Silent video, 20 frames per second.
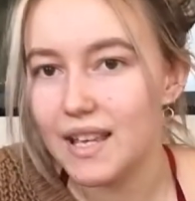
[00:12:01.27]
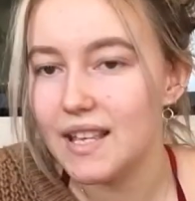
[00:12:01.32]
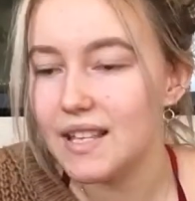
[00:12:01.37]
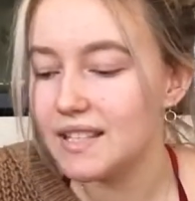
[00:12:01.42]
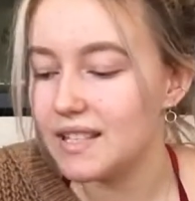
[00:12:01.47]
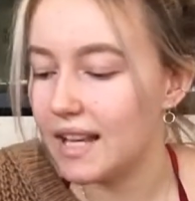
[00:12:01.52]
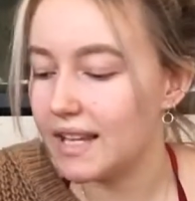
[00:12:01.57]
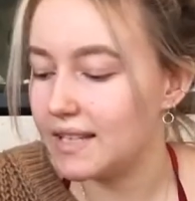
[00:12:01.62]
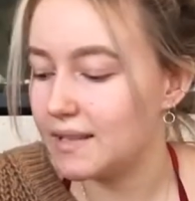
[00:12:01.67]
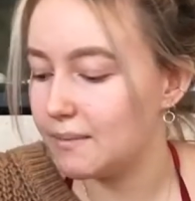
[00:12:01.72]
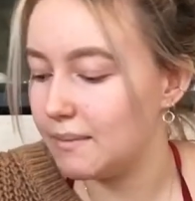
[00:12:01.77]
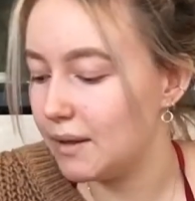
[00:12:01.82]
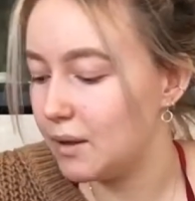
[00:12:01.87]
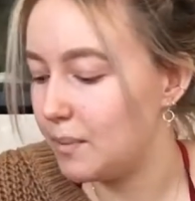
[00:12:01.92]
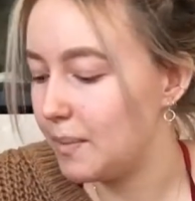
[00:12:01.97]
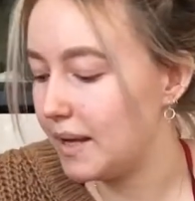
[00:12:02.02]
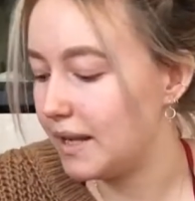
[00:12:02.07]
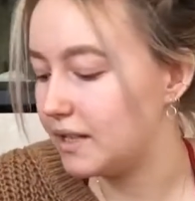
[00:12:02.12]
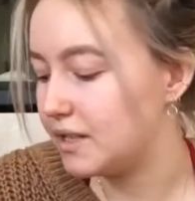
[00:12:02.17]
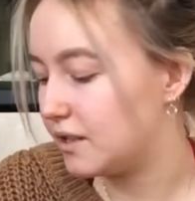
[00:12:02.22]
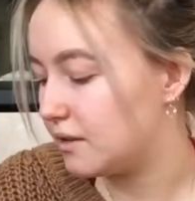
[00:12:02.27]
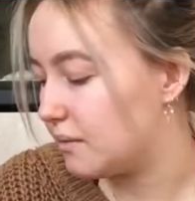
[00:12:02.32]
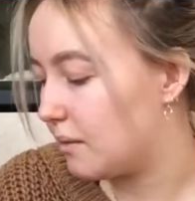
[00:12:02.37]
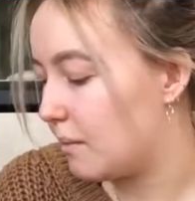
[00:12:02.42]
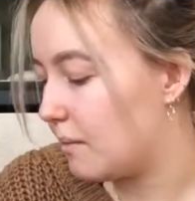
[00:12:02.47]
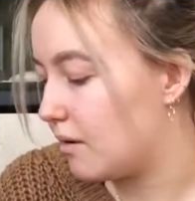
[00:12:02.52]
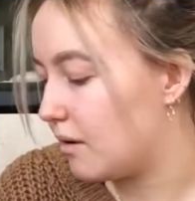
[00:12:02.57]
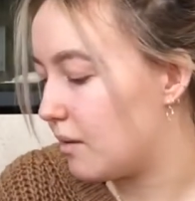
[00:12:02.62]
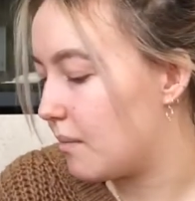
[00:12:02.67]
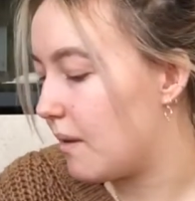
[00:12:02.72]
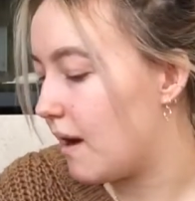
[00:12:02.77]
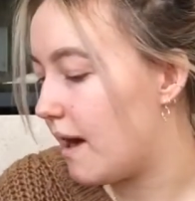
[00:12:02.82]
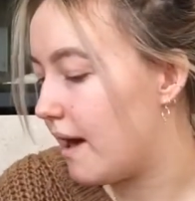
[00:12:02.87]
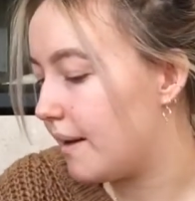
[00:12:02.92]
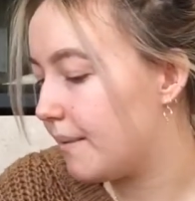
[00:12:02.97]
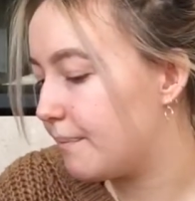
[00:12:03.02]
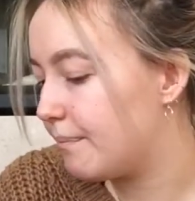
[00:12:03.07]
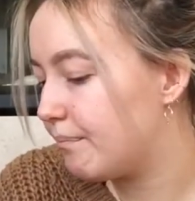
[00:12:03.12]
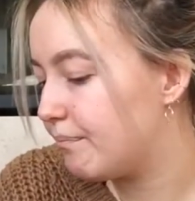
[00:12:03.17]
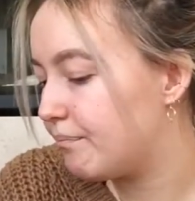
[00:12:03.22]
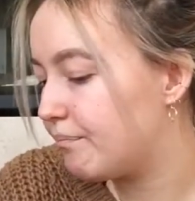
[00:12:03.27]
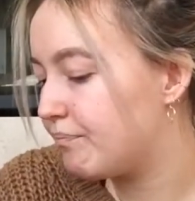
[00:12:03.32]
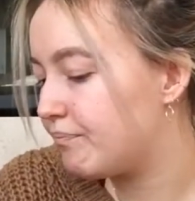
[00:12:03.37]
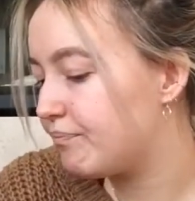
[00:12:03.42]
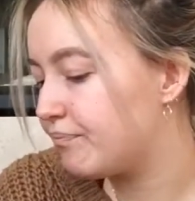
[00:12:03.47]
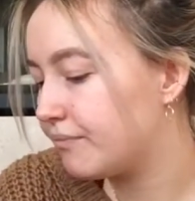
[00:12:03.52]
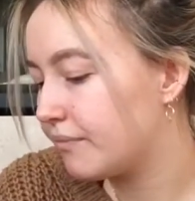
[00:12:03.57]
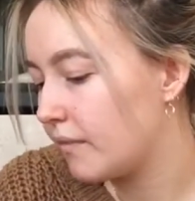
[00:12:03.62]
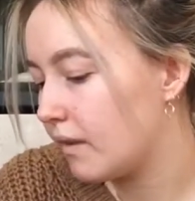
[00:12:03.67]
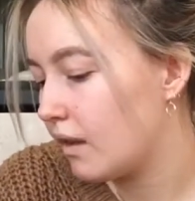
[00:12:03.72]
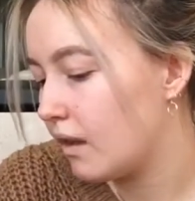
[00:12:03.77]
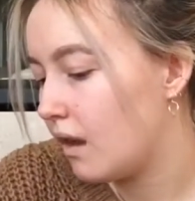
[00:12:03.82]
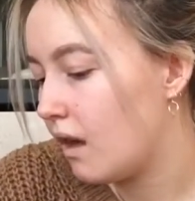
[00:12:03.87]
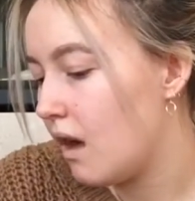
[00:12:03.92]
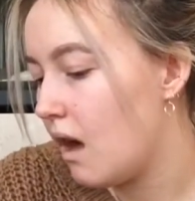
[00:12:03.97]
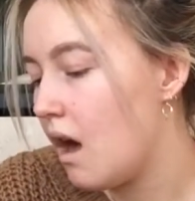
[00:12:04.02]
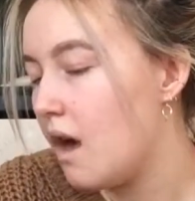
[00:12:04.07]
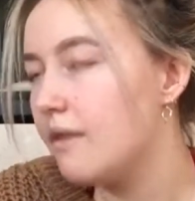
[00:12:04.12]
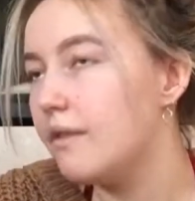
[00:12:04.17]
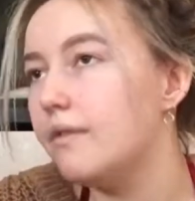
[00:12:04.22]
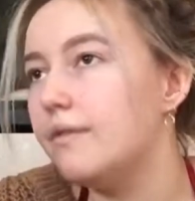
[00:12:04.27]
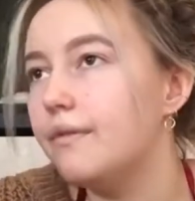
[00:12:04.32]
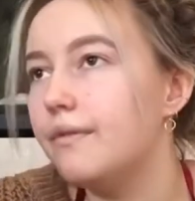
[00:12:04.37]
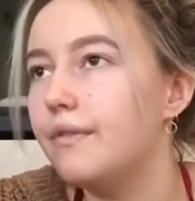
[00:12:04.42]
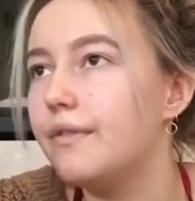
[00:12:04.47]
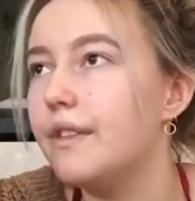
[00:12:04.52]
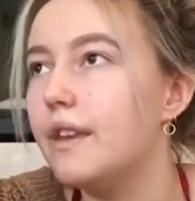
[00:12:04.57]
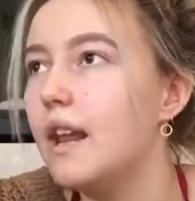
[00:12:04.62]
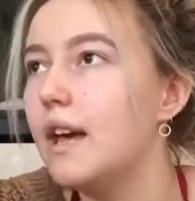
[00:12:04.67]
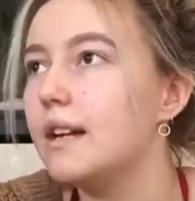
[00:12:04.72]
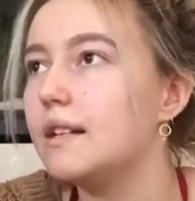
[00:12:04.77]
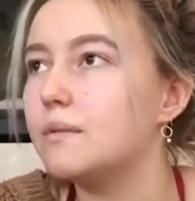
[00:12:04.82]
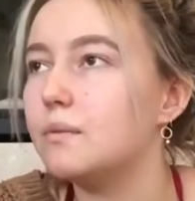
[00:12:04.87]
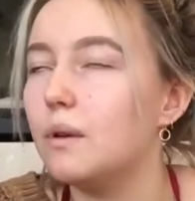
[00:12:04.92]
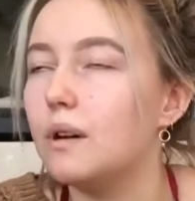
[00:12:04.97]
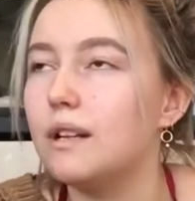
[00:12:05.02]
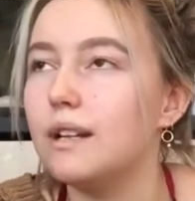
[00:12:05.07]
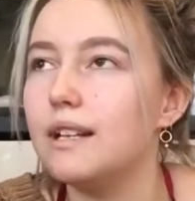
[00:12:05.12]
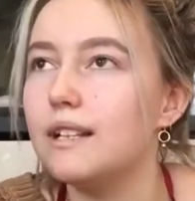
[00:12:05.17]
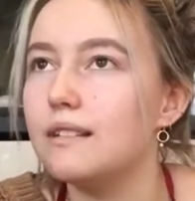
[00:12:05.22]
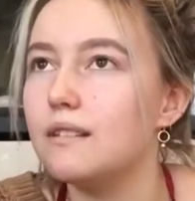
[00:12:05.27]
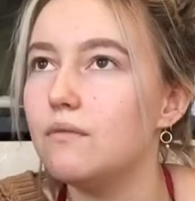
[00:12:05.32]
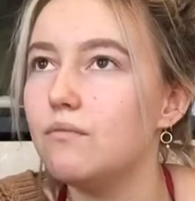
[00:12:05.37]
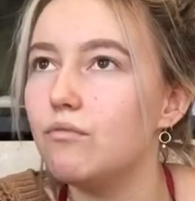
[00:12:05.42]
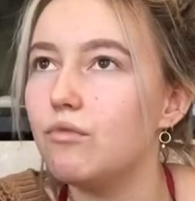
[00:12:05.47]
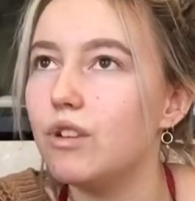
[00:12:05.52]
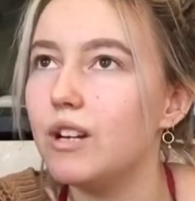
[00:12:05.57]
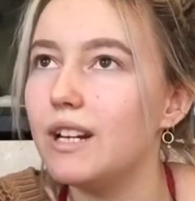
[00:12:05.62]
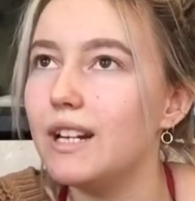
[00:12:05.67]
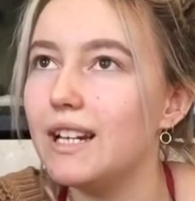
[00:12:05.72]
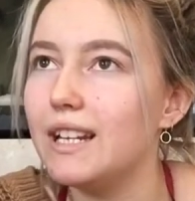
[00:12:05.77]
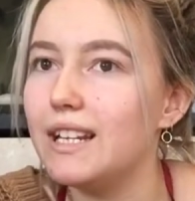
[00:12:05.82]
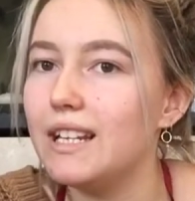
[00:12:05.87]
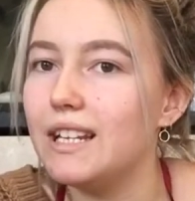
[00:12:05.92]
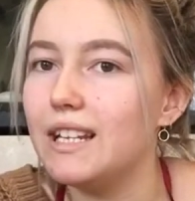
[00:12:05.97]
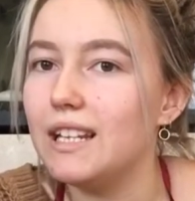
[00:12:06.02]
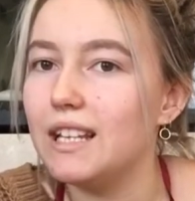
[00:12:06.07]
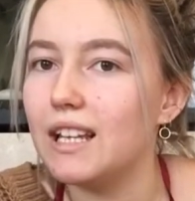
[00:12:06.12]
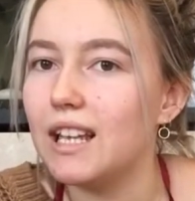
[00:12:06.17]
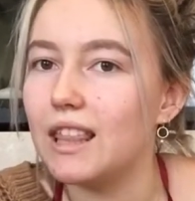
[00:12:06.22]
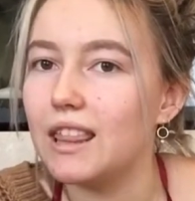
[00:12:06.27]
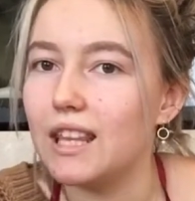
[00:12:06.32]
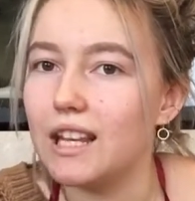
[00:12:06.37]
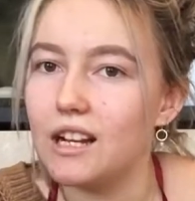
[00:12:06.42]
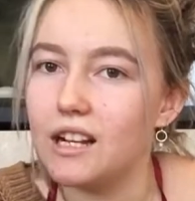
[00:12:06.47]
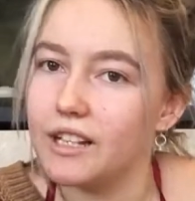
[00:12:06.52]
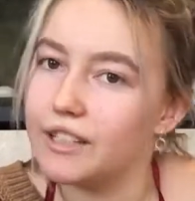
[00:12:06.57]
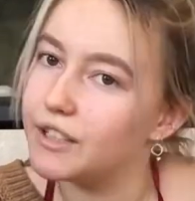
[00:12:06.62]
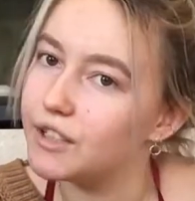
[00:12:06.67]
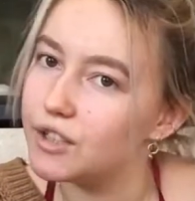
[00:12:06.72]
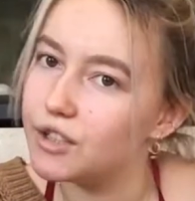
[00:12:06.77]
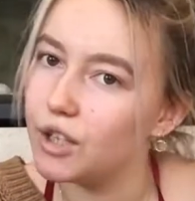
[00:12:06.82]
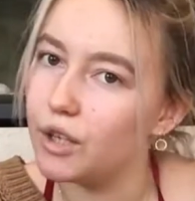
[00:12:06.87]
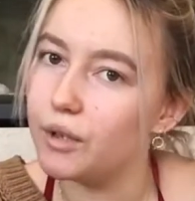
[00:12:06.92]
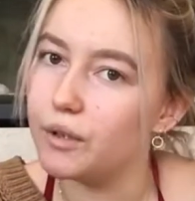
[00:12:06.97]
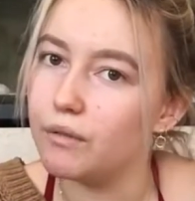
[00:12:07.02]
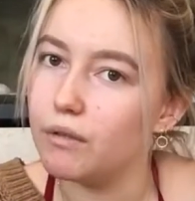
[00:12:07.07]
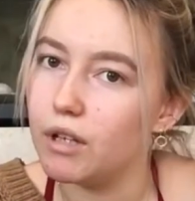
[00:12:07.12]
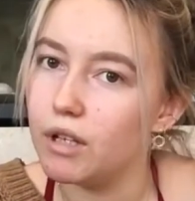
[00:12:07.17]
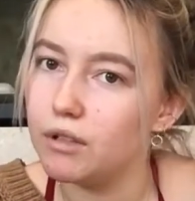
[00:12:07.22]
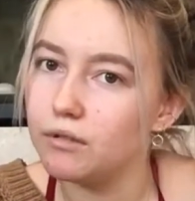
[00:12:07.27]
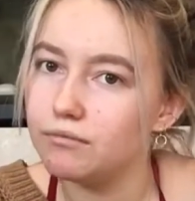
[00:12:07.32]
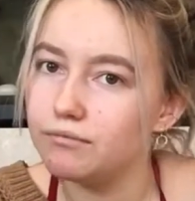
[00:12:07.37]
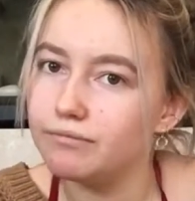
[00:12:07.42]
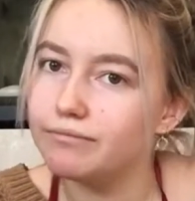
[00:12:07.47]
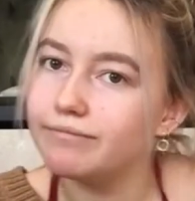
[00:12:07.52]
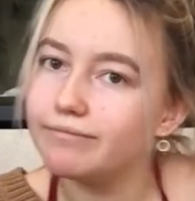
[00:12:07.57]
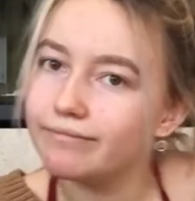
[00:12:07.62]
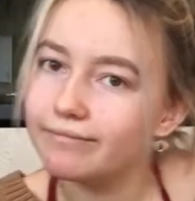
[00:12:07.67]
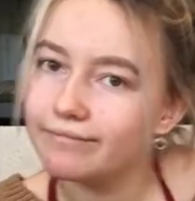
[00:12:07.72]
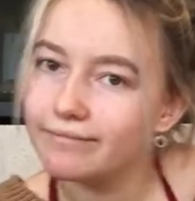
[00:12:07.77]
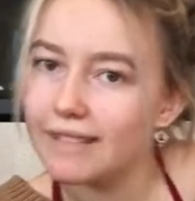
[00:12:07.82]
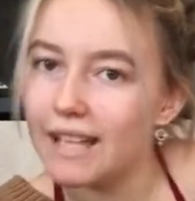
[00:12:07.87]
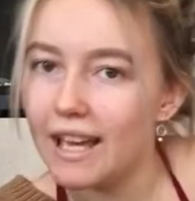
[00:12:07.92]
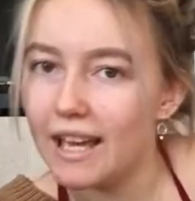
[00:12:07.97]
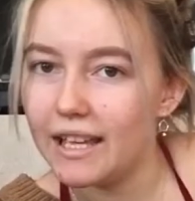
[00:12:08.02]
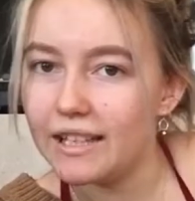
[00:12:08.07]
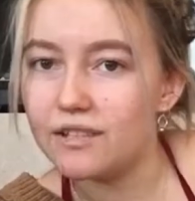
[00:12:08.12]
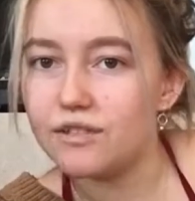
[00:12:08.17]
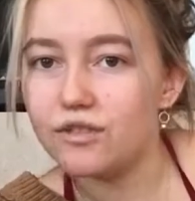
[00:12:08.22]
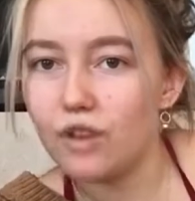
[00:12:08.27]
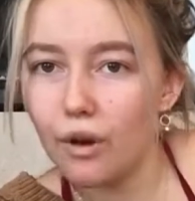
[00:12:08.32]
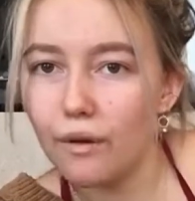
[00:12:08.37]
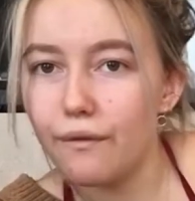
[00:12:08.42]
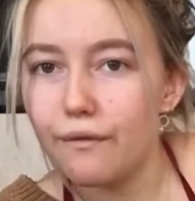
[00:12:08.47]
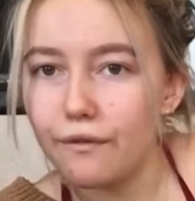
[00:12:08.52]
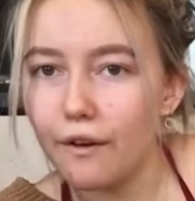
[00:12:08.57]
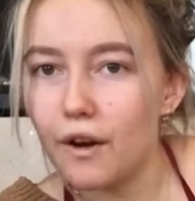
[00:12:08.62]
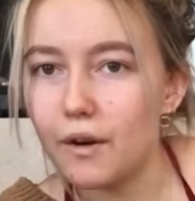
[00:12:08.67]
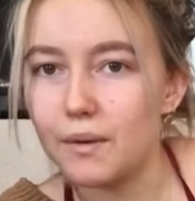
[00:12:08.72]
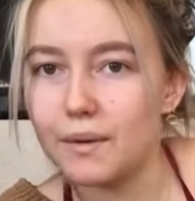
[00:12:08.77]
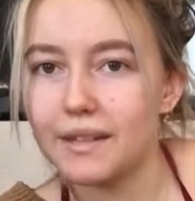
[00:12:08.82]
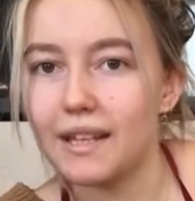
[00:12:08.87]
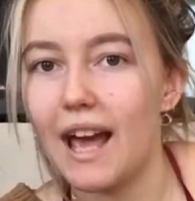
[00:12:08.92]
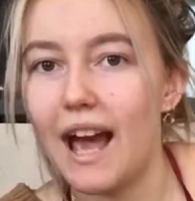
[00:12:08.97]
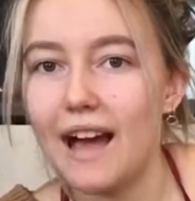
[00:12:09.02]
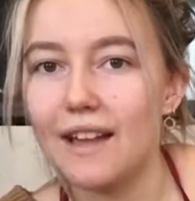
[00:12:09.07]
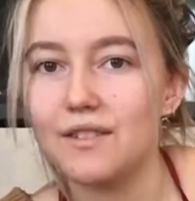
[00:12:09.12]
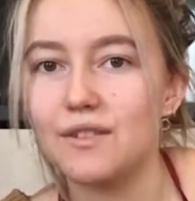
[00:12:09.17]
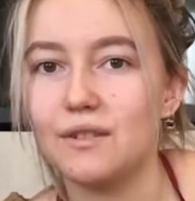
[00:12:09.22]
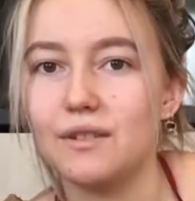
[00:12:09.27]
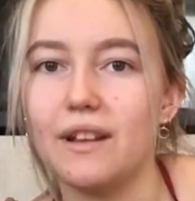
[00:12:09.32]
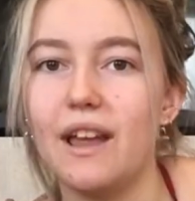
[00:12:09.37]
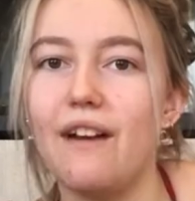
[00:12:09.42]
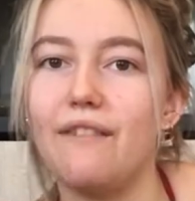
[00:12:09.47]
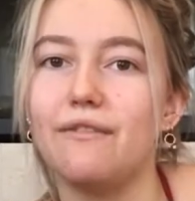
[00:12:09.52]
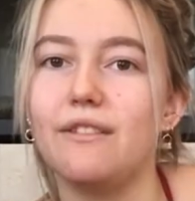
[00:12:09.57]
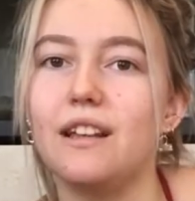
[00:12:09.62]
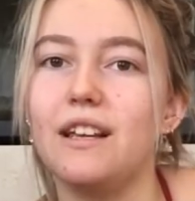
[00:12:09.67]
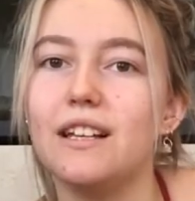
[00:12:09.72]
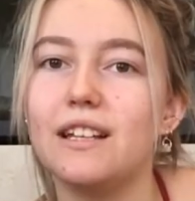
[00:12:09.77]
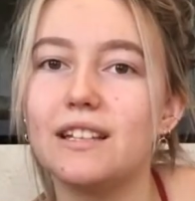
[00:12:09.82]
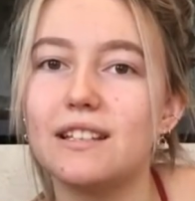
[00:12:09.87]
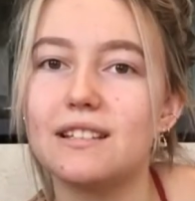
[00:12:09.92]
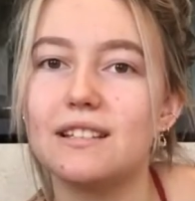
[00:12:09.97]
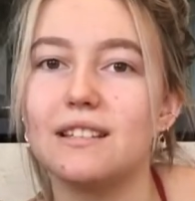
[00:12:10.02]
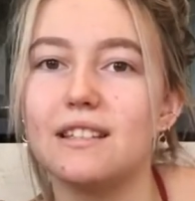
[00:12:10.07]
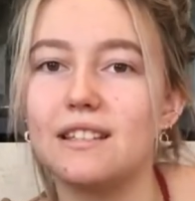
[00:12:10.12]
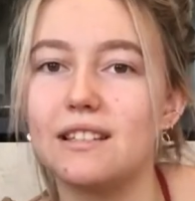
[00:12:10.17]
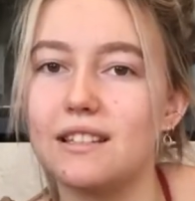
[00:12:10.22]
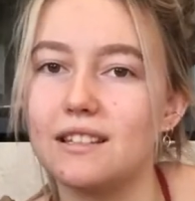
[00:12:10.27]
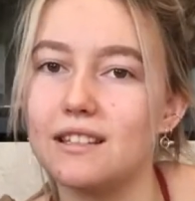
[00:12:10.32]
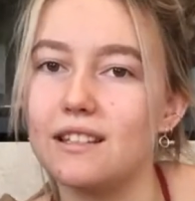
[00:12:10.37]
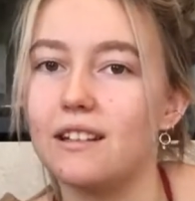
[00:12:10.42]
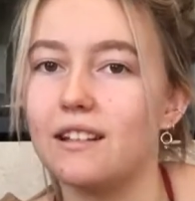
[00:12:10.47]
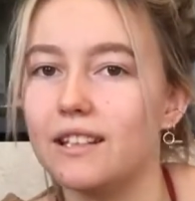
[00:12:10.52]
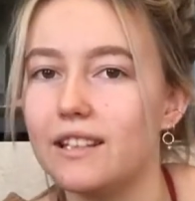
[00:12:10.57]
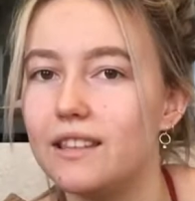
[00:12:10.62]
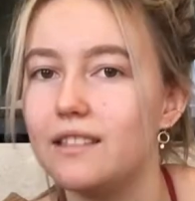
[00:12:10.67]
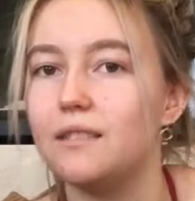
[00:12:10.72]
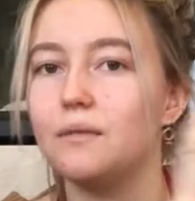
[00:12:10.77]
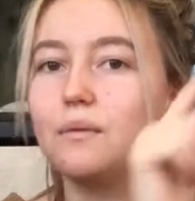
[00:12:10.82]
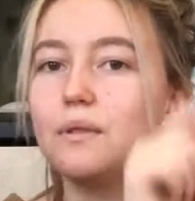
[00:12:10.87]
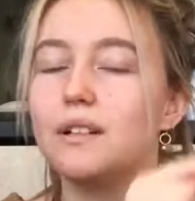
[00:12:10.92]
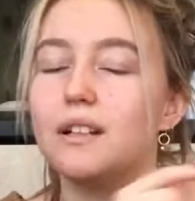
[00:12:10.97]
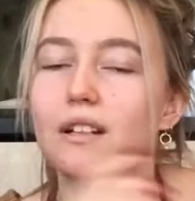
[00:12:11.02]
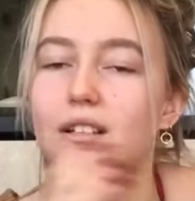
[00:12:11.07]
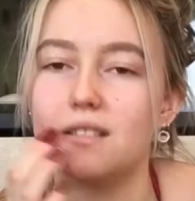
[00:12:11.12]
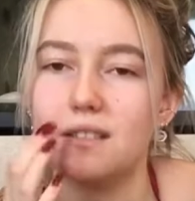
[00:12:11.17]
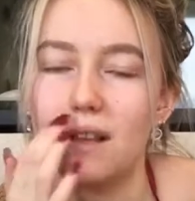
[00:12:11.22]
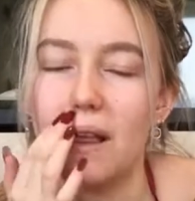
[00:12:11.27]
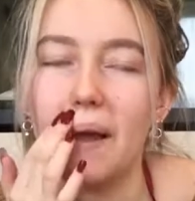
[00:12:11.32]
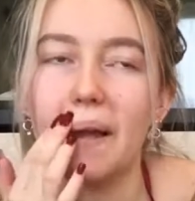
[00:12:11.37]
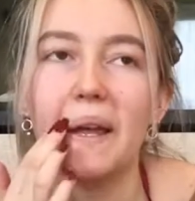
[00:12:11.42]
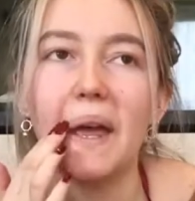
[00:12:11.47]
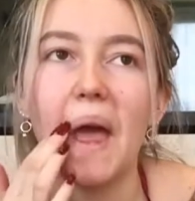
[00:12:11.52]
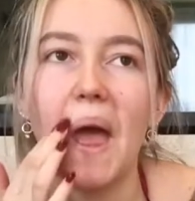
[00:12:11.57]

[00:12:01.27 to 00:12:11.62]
take some little pictures when we're away the next one isn't really a thing I can show you it's Don't Fuck With Cats on Netflix. This is like the, what it looks like.